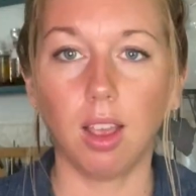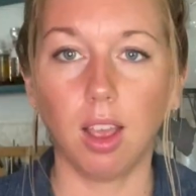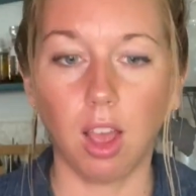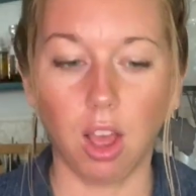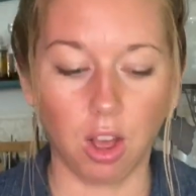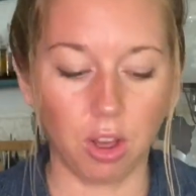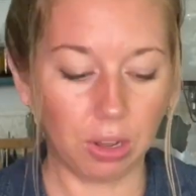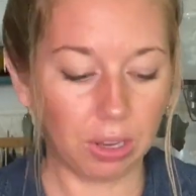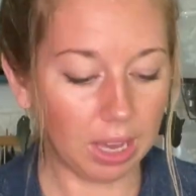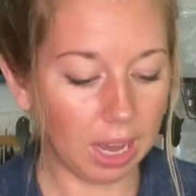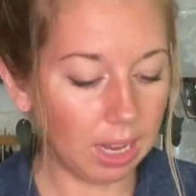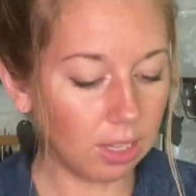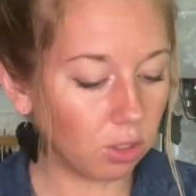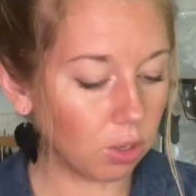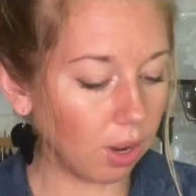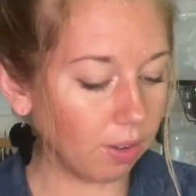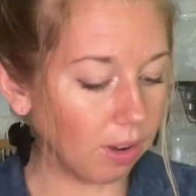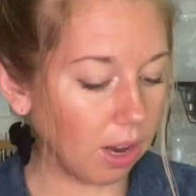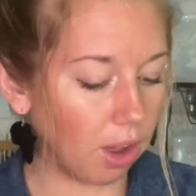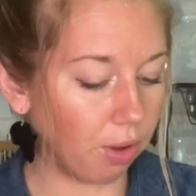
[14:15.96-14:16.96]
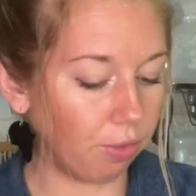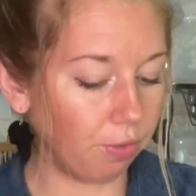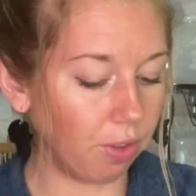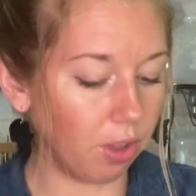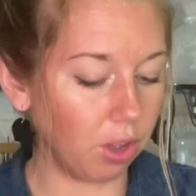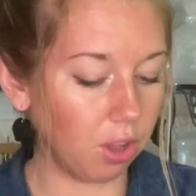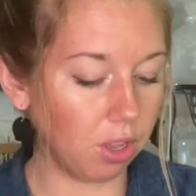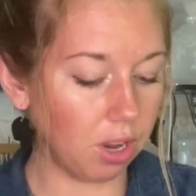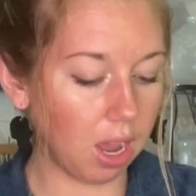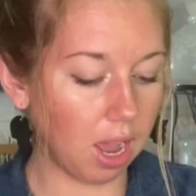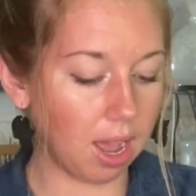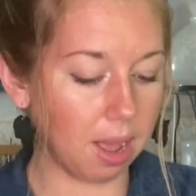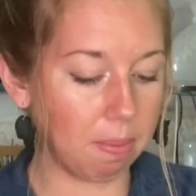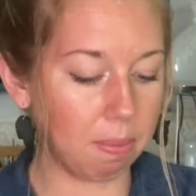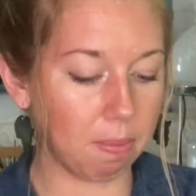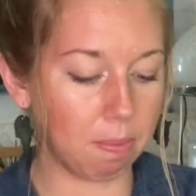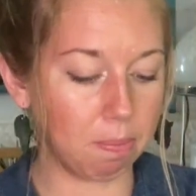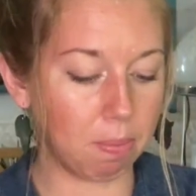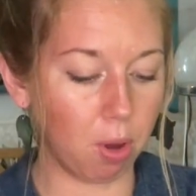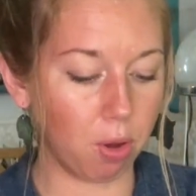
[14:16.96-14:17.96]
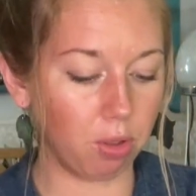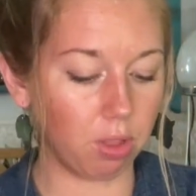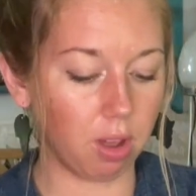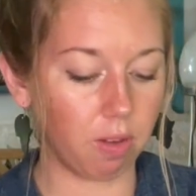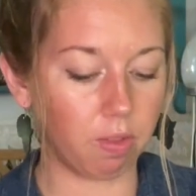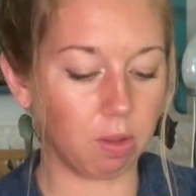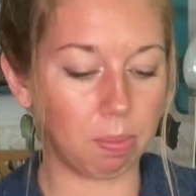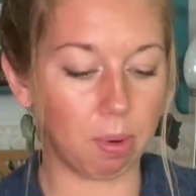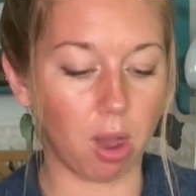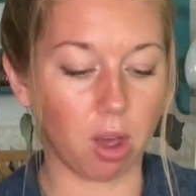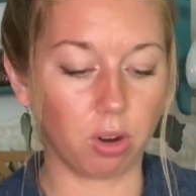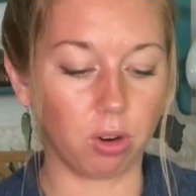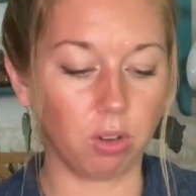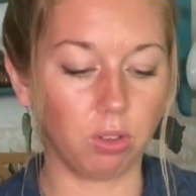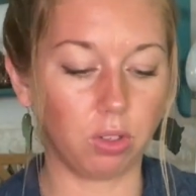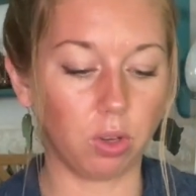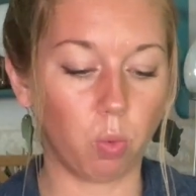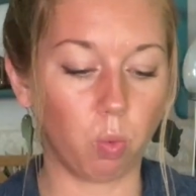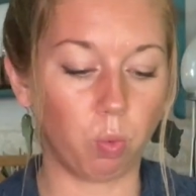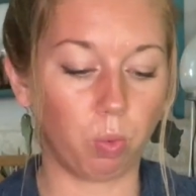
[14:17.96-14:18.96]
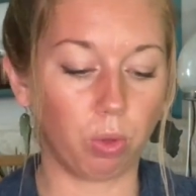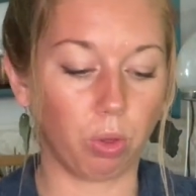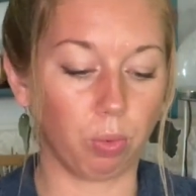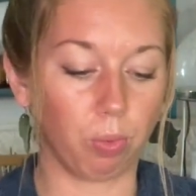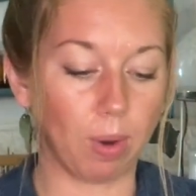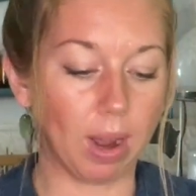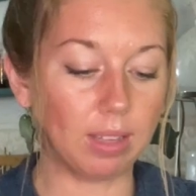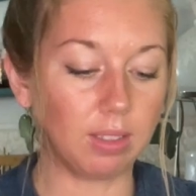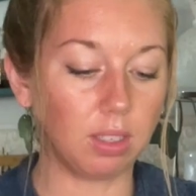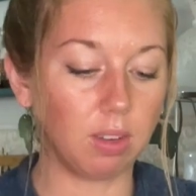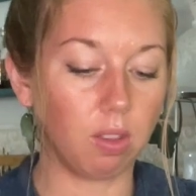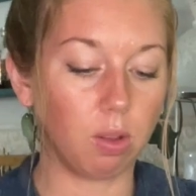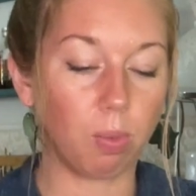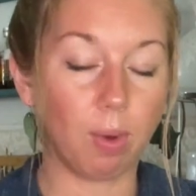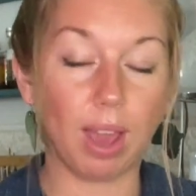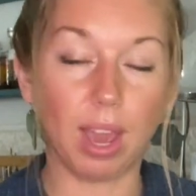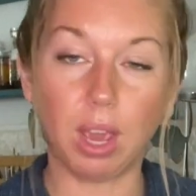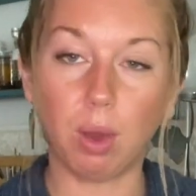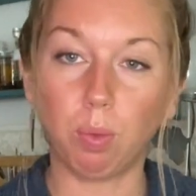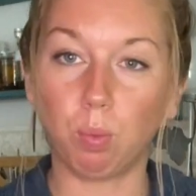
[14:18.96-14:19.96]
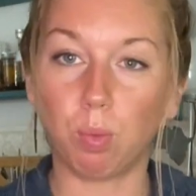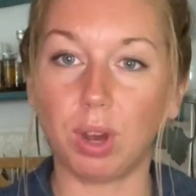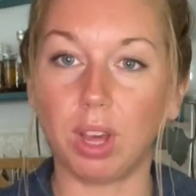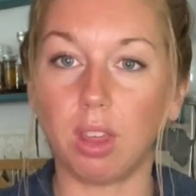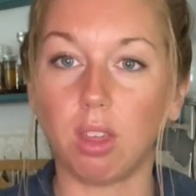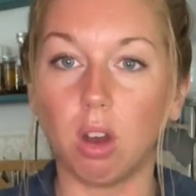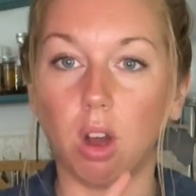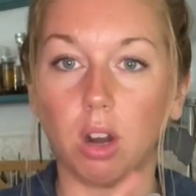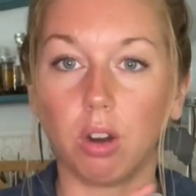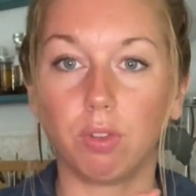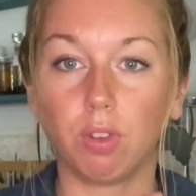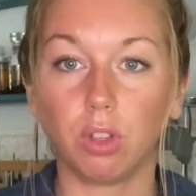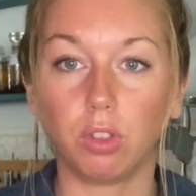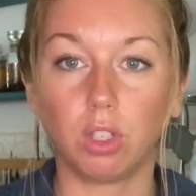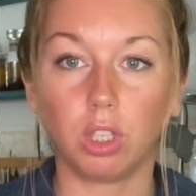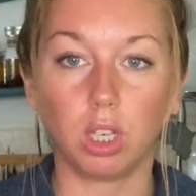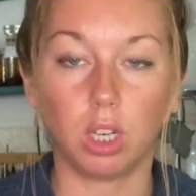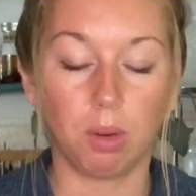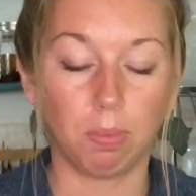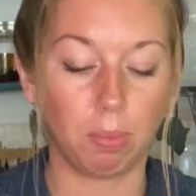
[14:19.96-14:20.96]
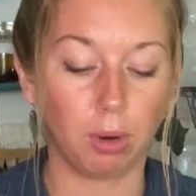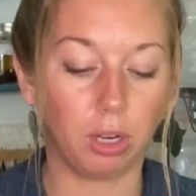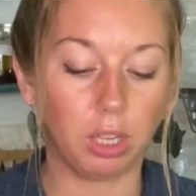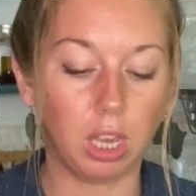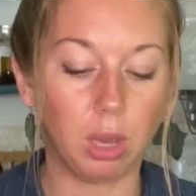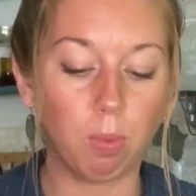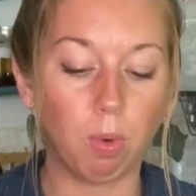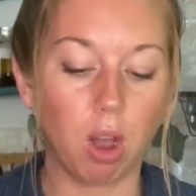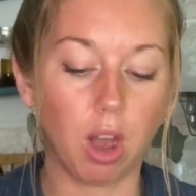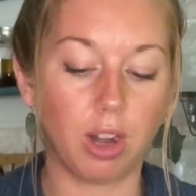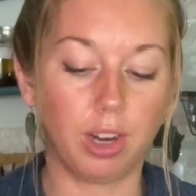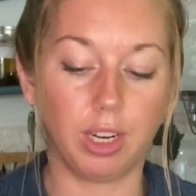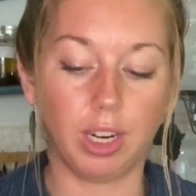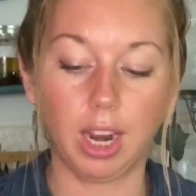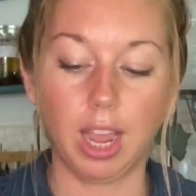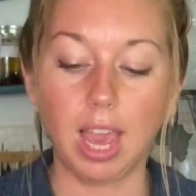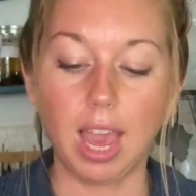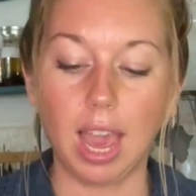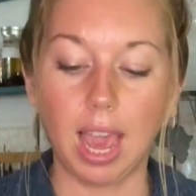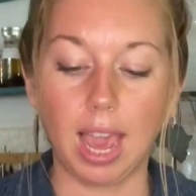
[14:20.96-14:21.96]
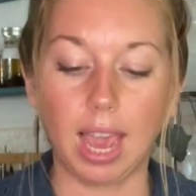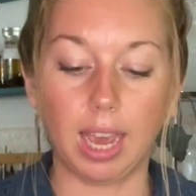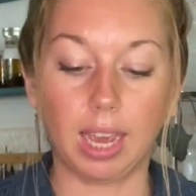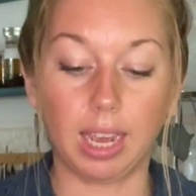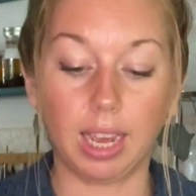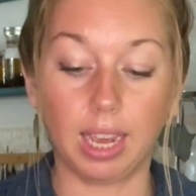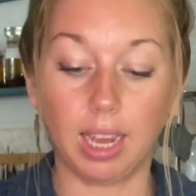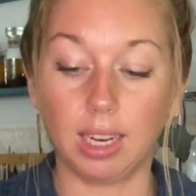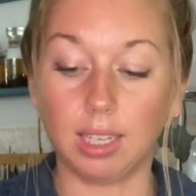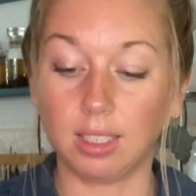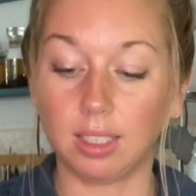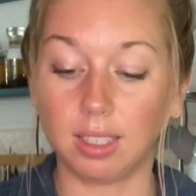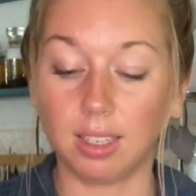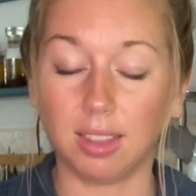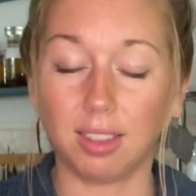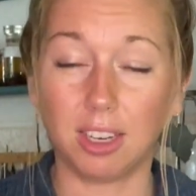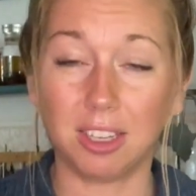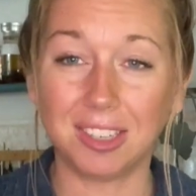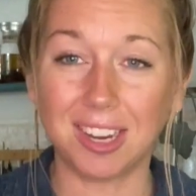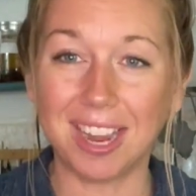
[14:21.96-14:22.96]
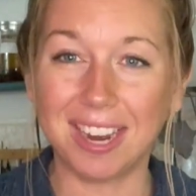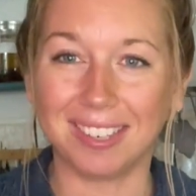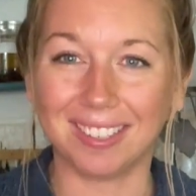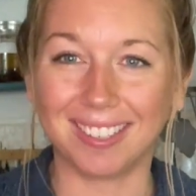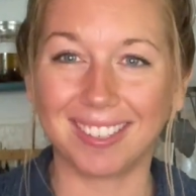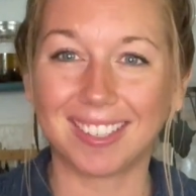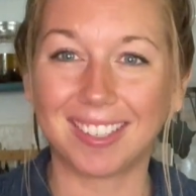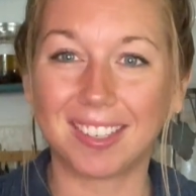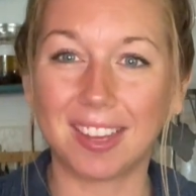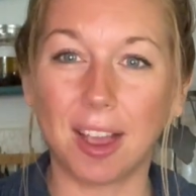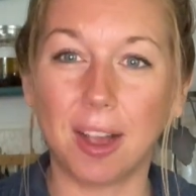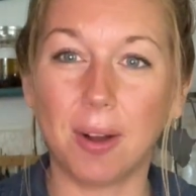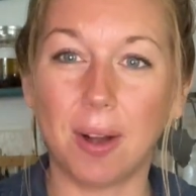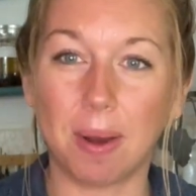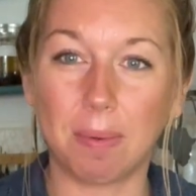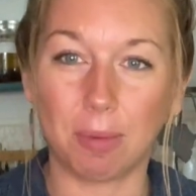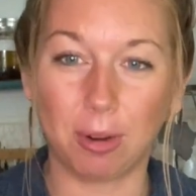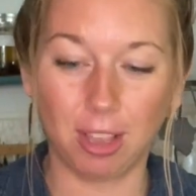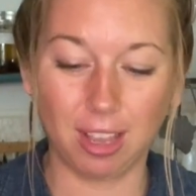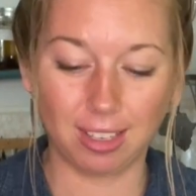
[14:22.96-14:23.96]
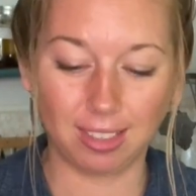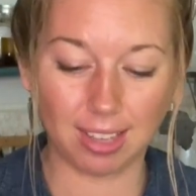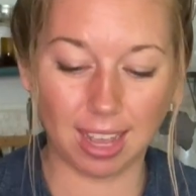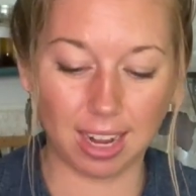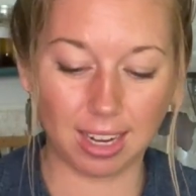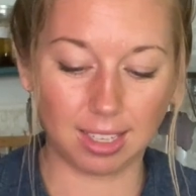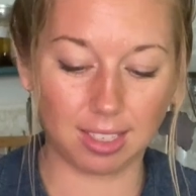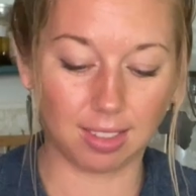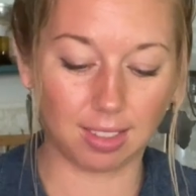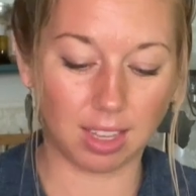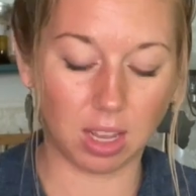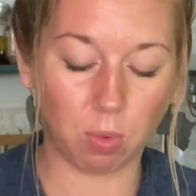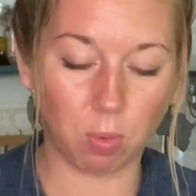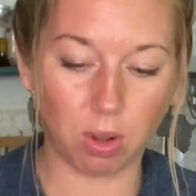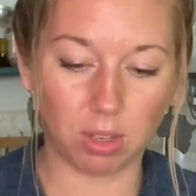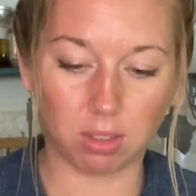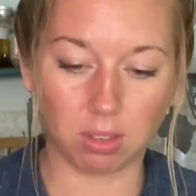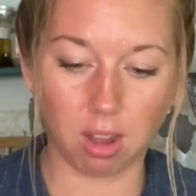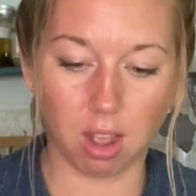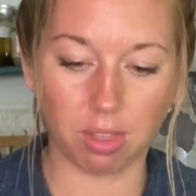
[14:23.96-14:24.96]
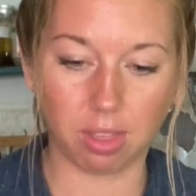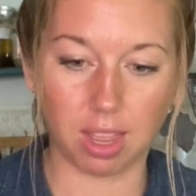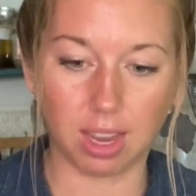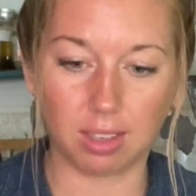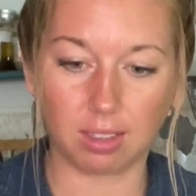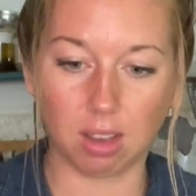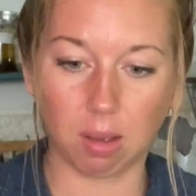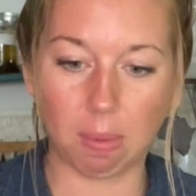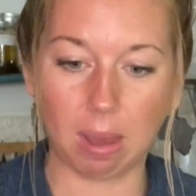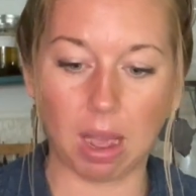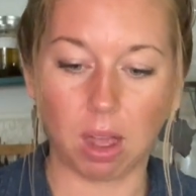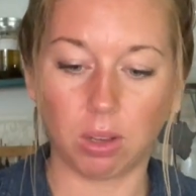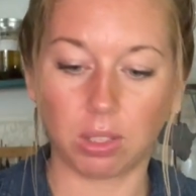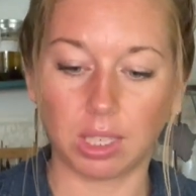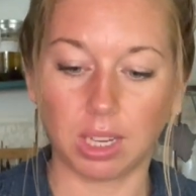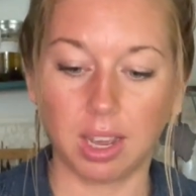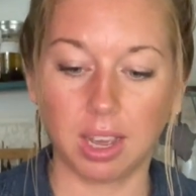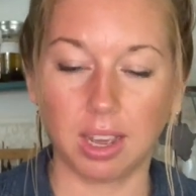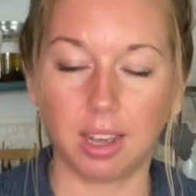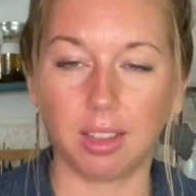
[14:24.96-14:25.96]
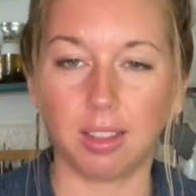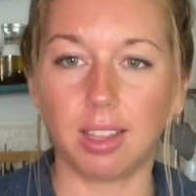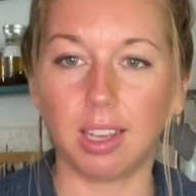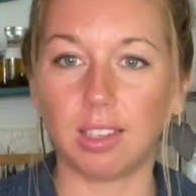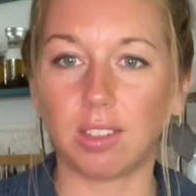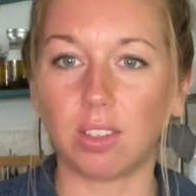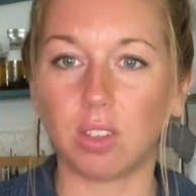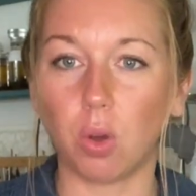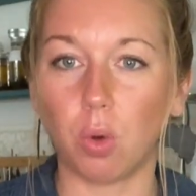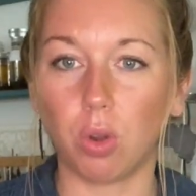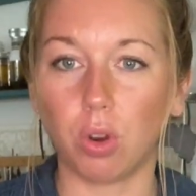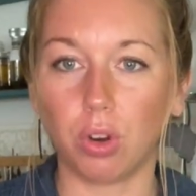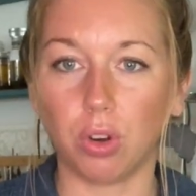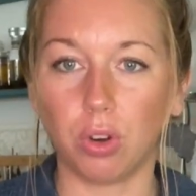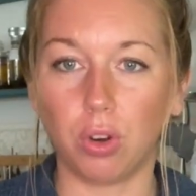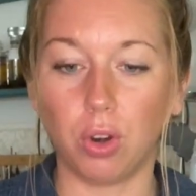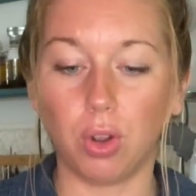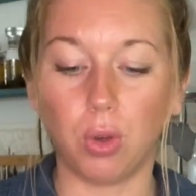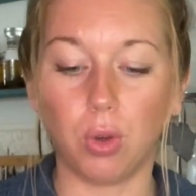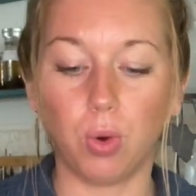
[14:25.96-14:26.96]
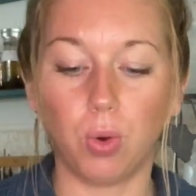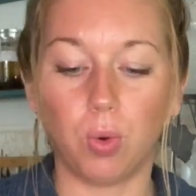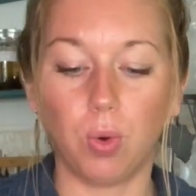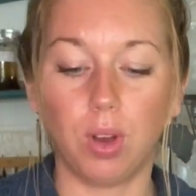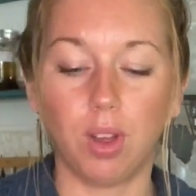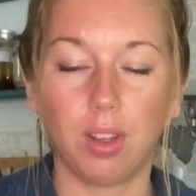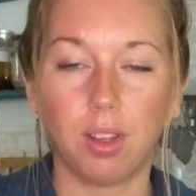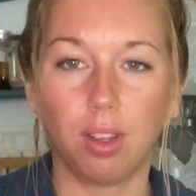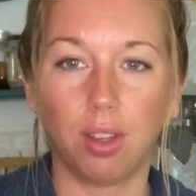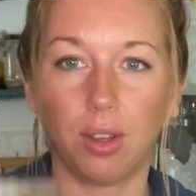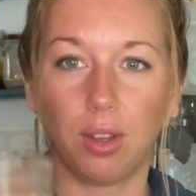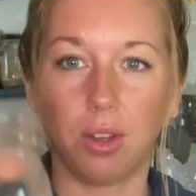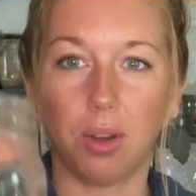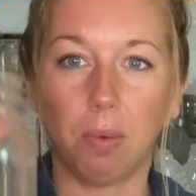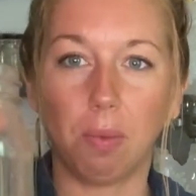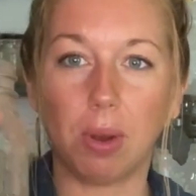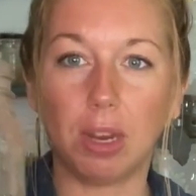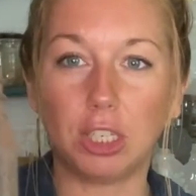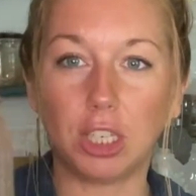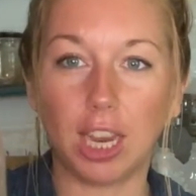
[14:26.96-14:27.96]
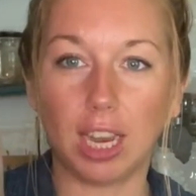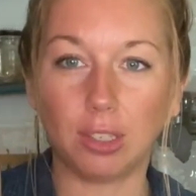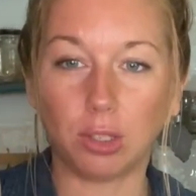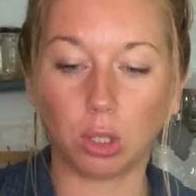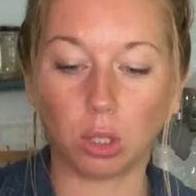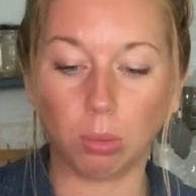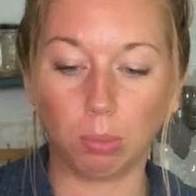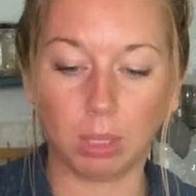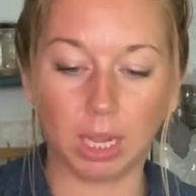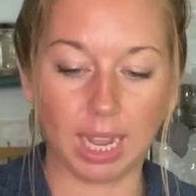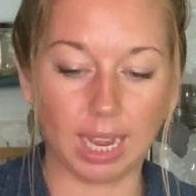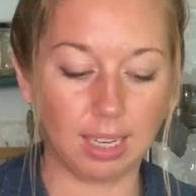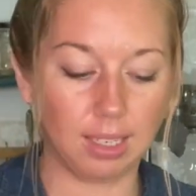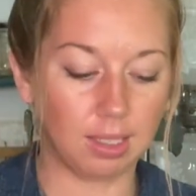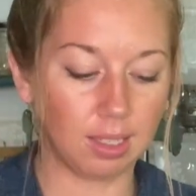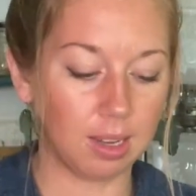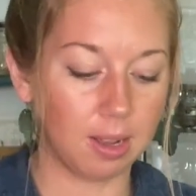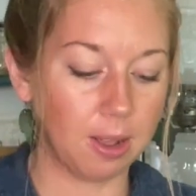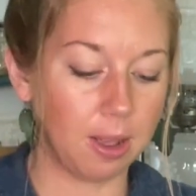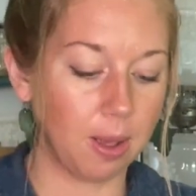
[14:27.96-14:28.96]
Okay, so I've now filled up both of the bottles the rest of the way with our filtered Berkey water, and they're done. So I'm really excited to see what Scott thinks about this new witch hazel blend.